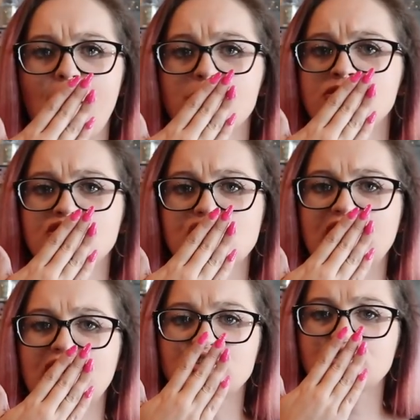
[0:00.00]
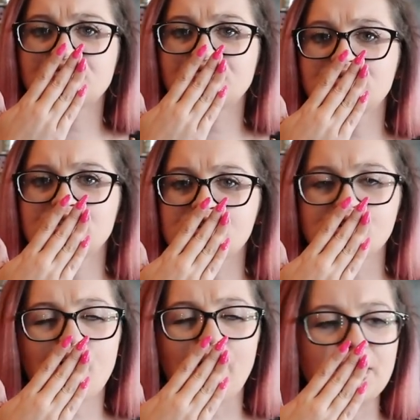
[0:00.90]
I wouldn't say they're softer
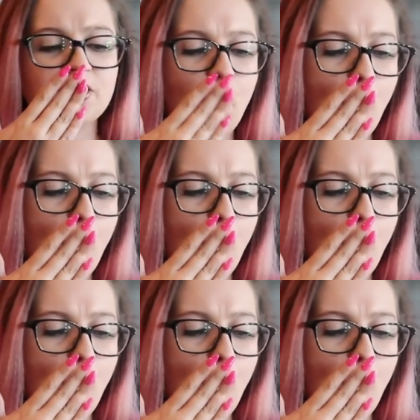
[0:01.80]
inside.